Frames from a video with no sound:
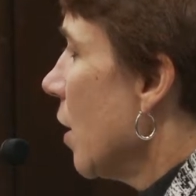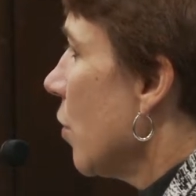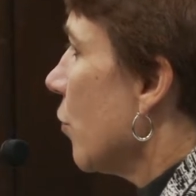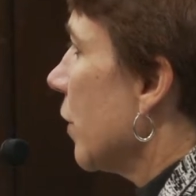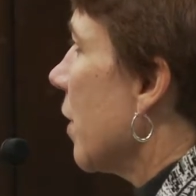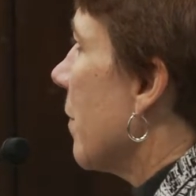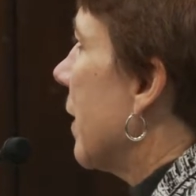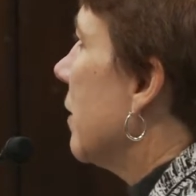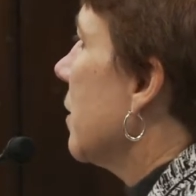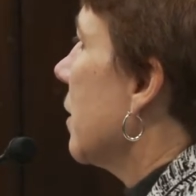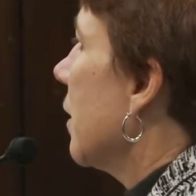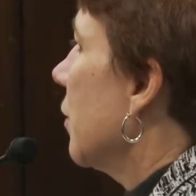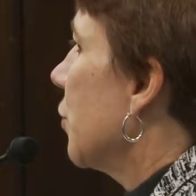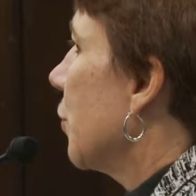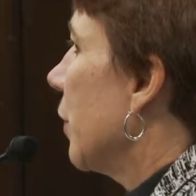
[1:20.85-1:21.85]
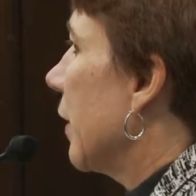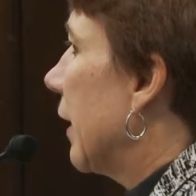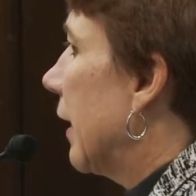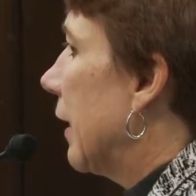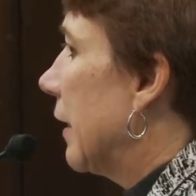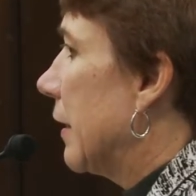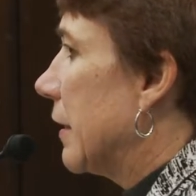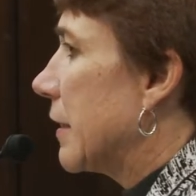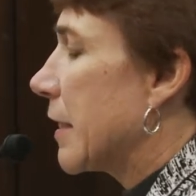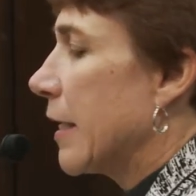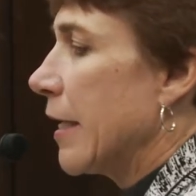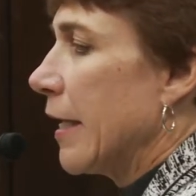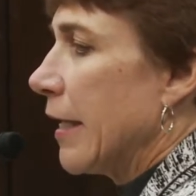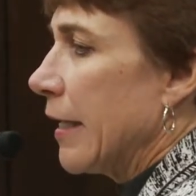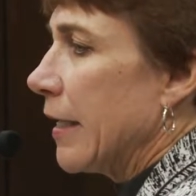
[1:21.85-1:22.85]
What the bail schedule
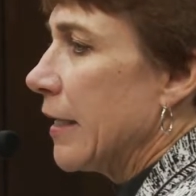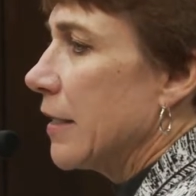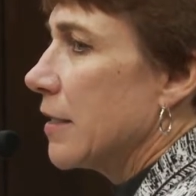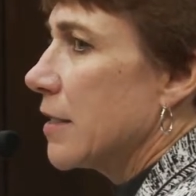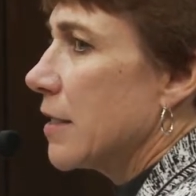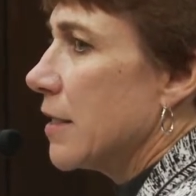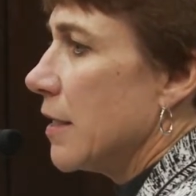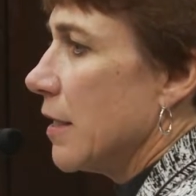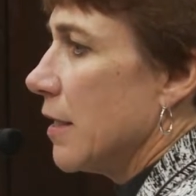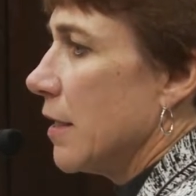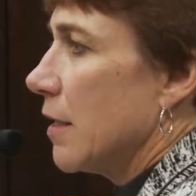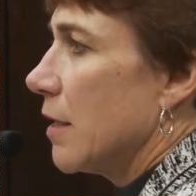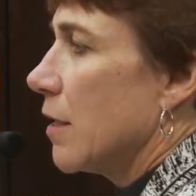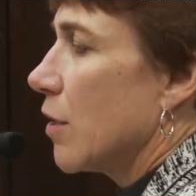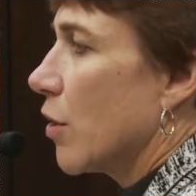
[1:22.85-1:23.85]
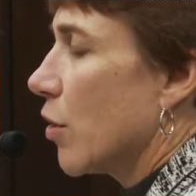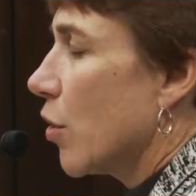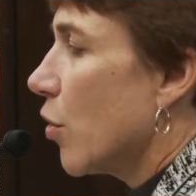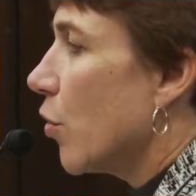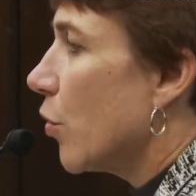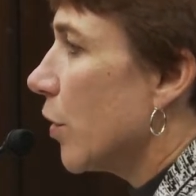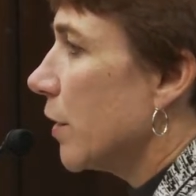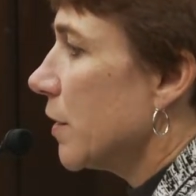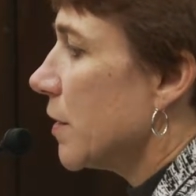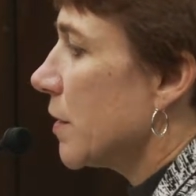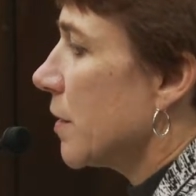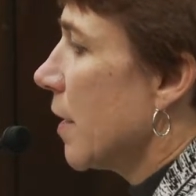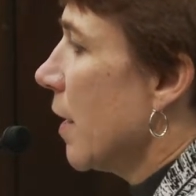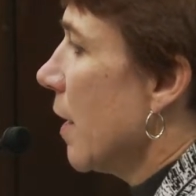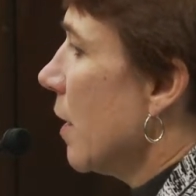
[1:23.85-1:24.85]
is the
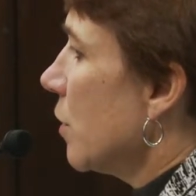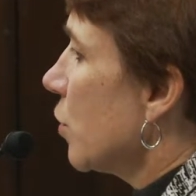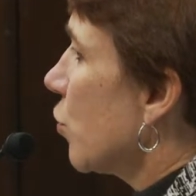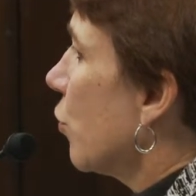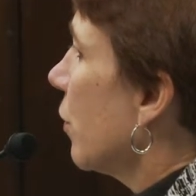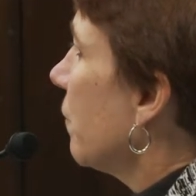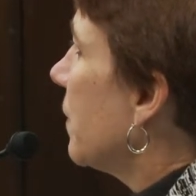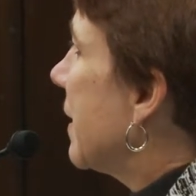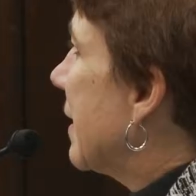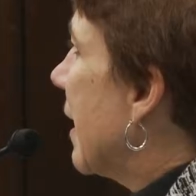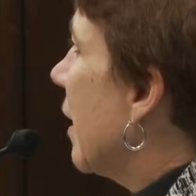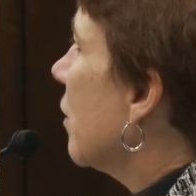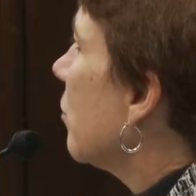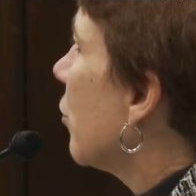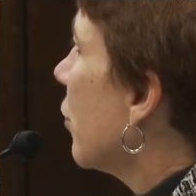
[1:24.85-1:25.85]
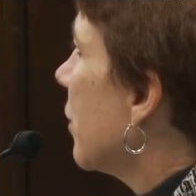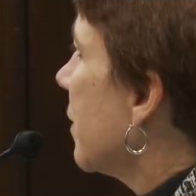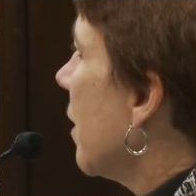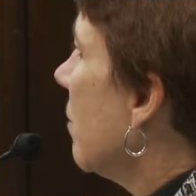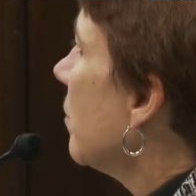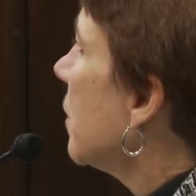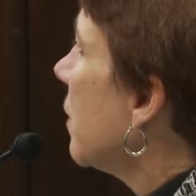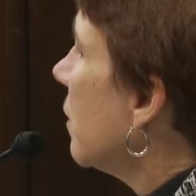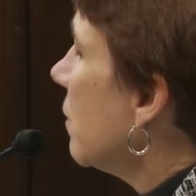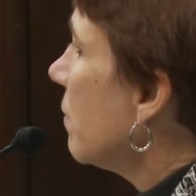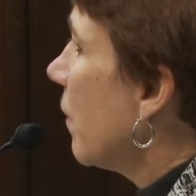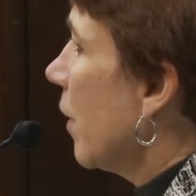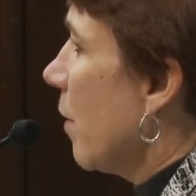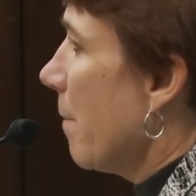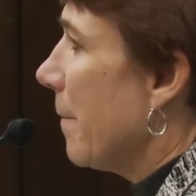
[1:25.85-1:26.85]
court's sort of set
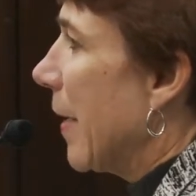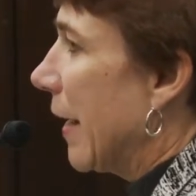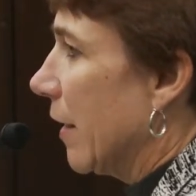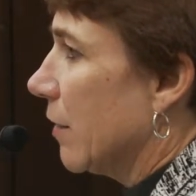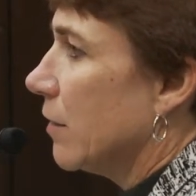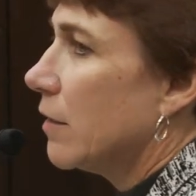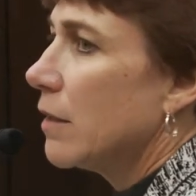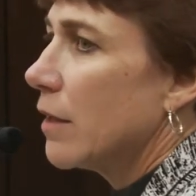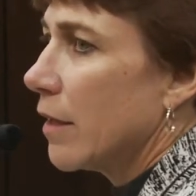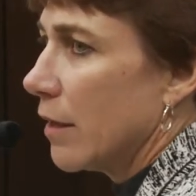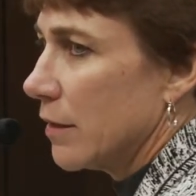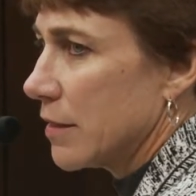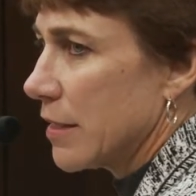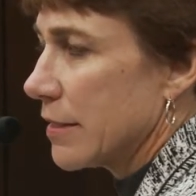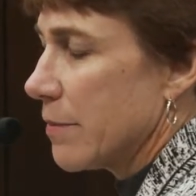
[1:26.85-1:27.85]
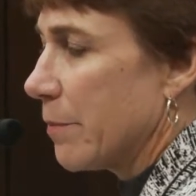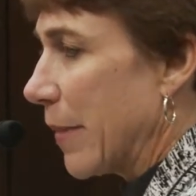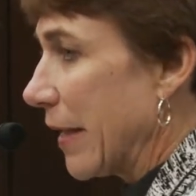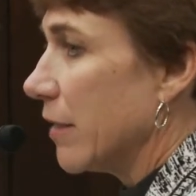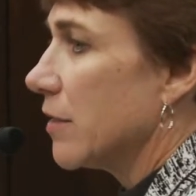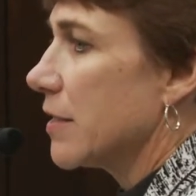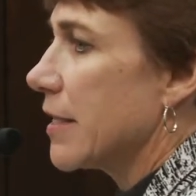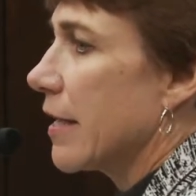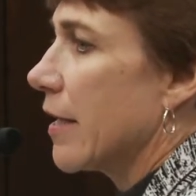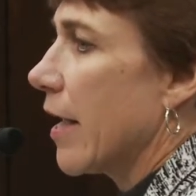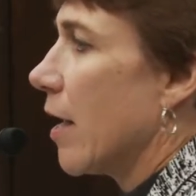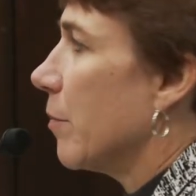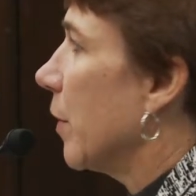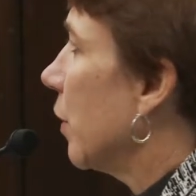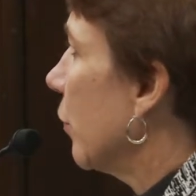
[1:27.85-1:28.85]
presumptive bails that
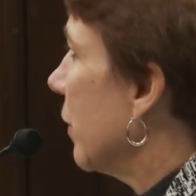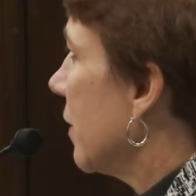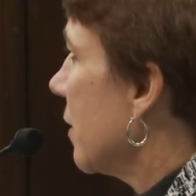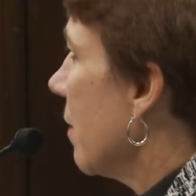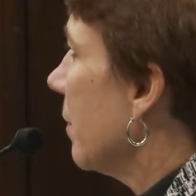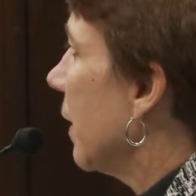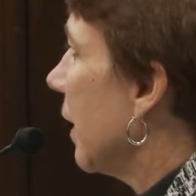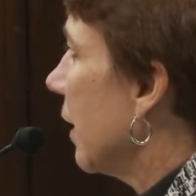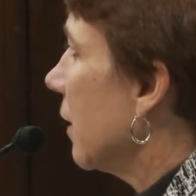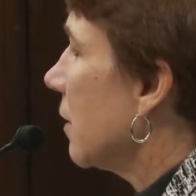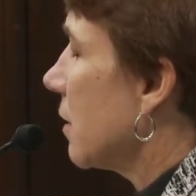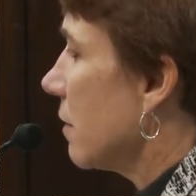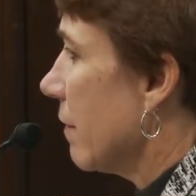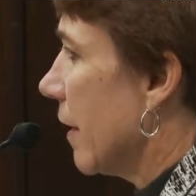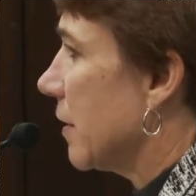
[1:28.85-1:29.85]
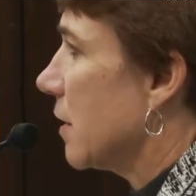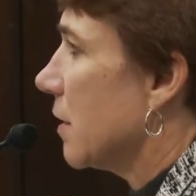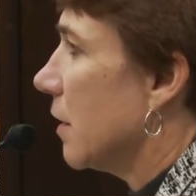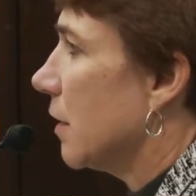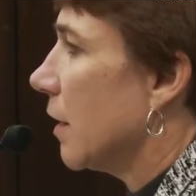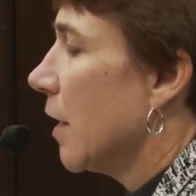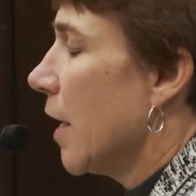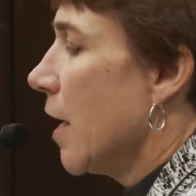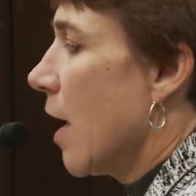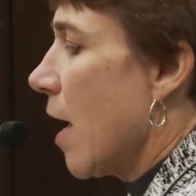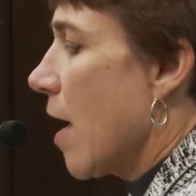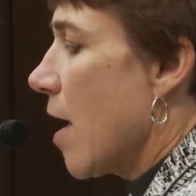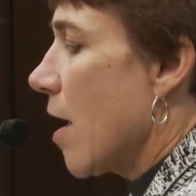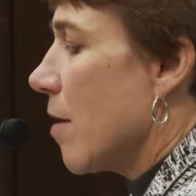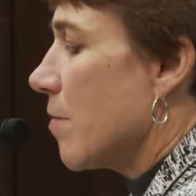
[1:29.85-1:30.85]
happen when somebody gets arrested.
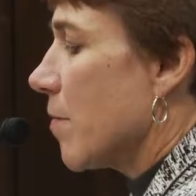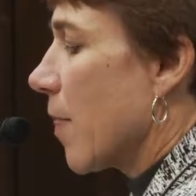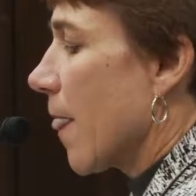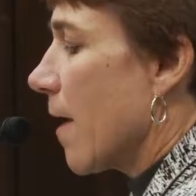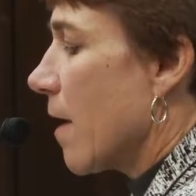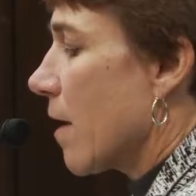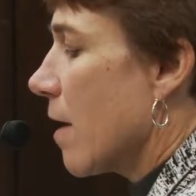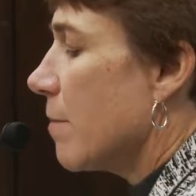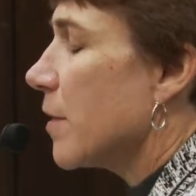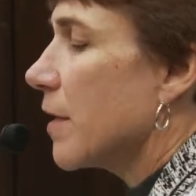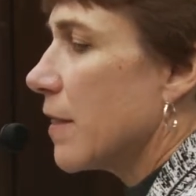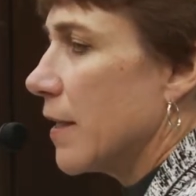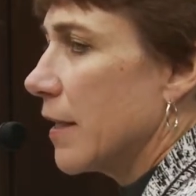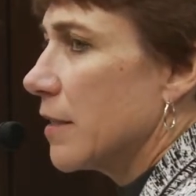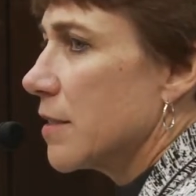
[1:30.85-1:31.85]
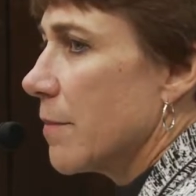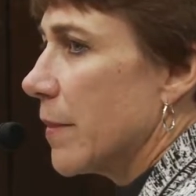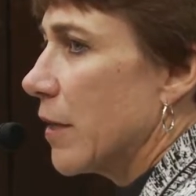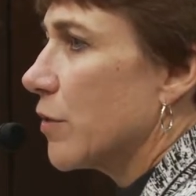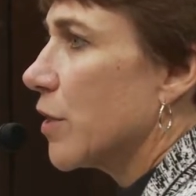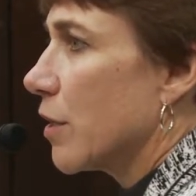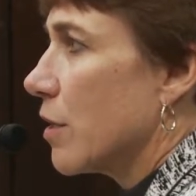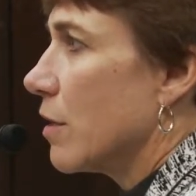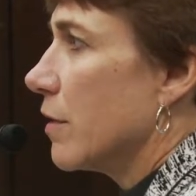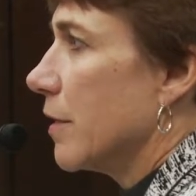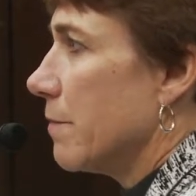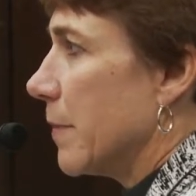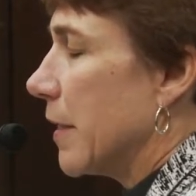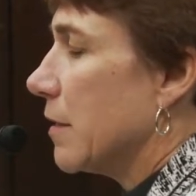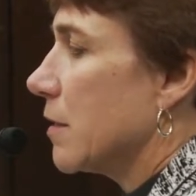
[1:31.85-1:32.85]
A couple of things about the
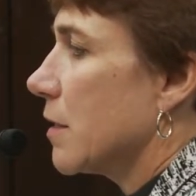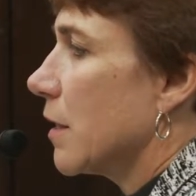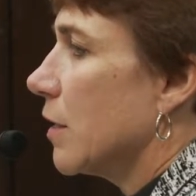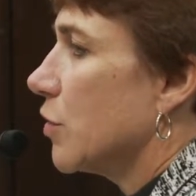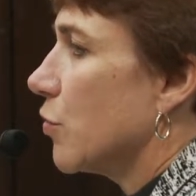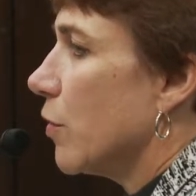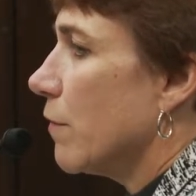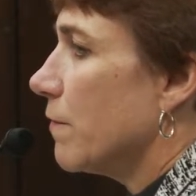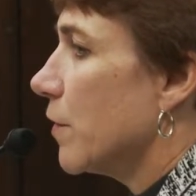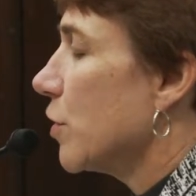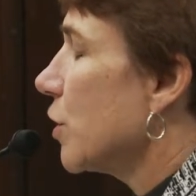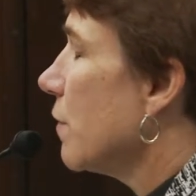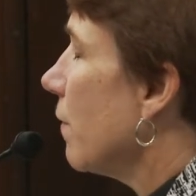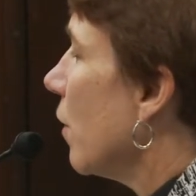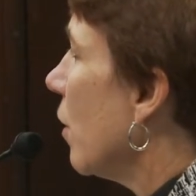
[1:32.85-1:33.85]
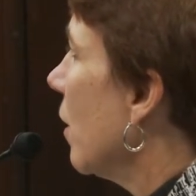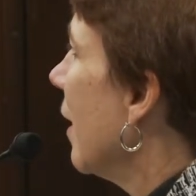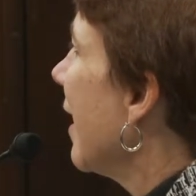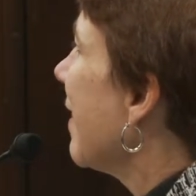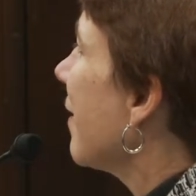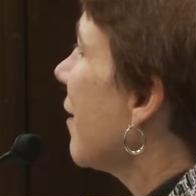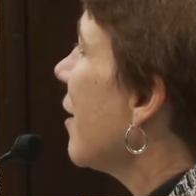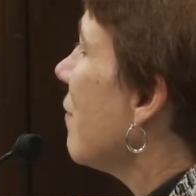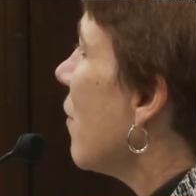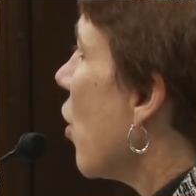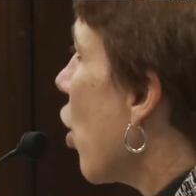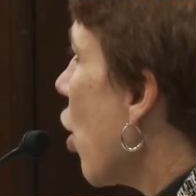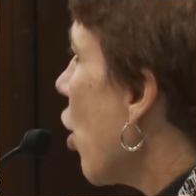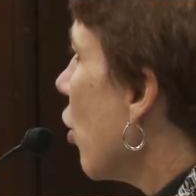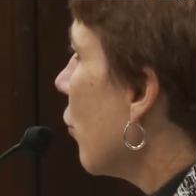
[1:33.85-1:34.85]
current bail schedule. First of all, there have
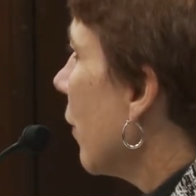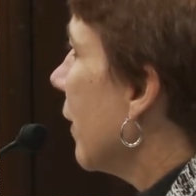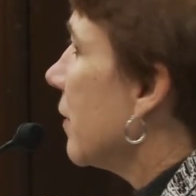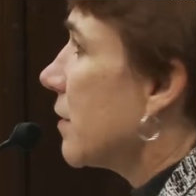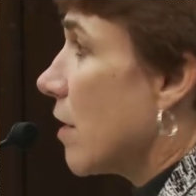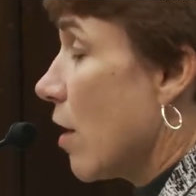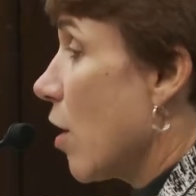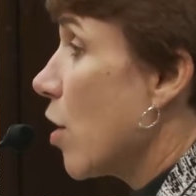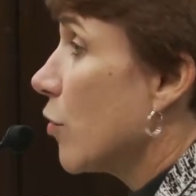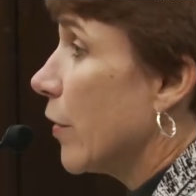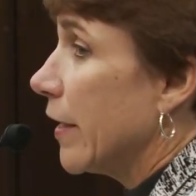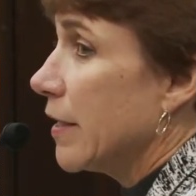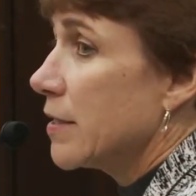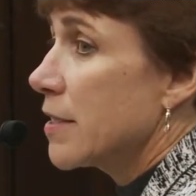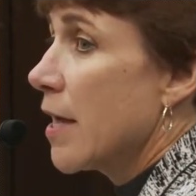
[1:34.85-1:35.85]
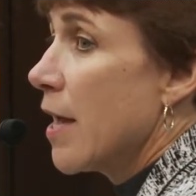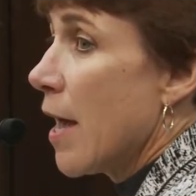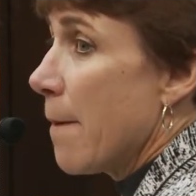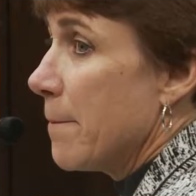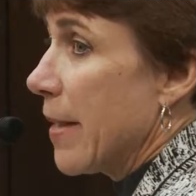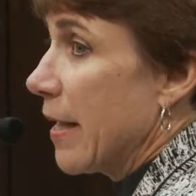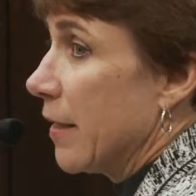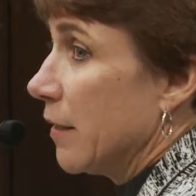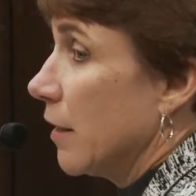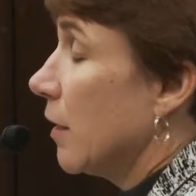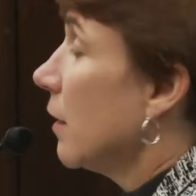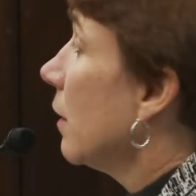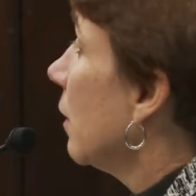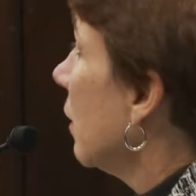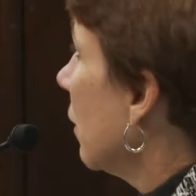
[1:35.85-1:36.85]
always been
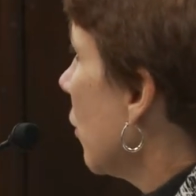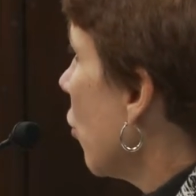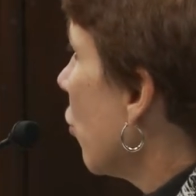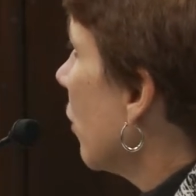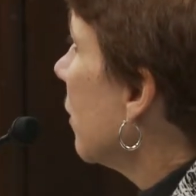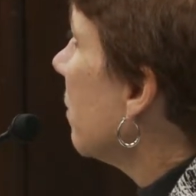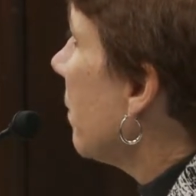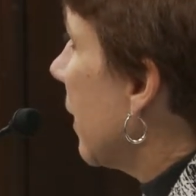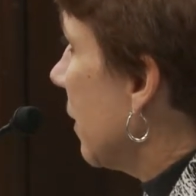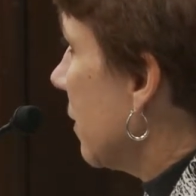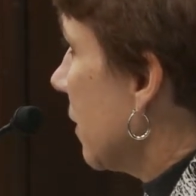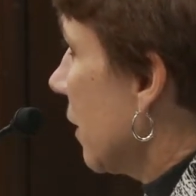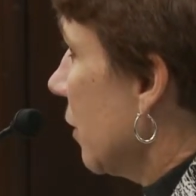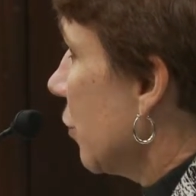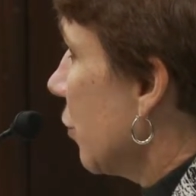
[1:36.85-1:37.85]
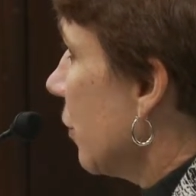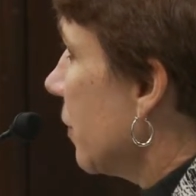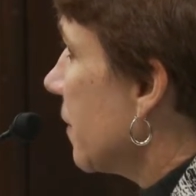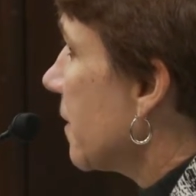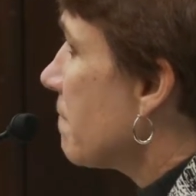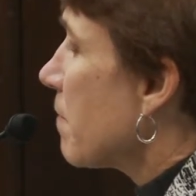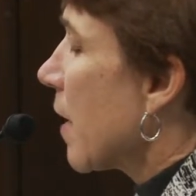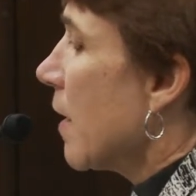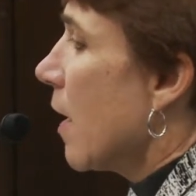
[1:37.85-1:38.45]
court bail schedules.